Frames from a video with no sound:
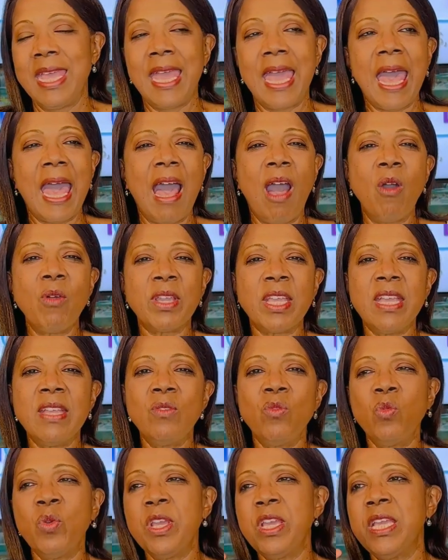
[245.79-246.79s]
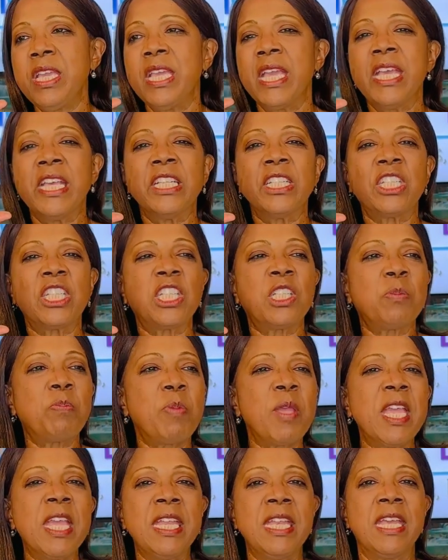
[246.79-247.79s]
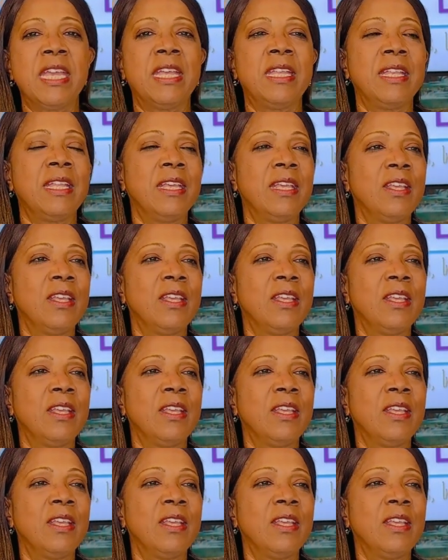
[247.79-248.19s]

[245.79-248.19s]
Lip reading: How can we spin it